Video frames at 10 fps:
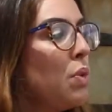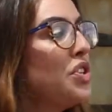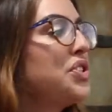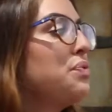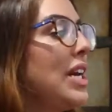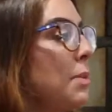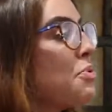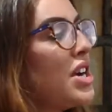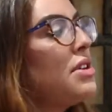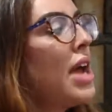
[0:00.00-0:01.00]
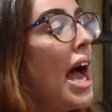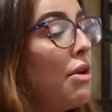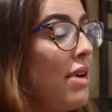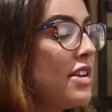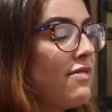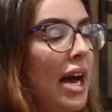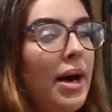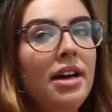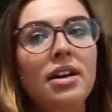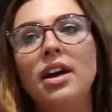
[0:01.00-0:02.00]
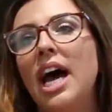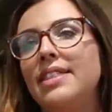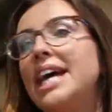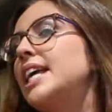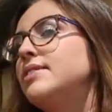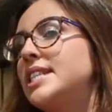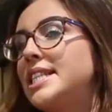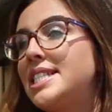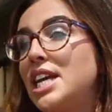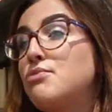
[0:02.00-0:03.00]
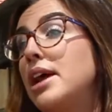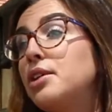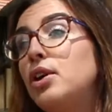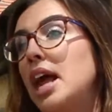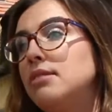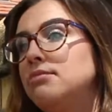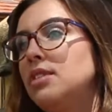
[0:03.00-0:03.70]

which is a really pretty uh, red flower, and that gives this tea a red colour.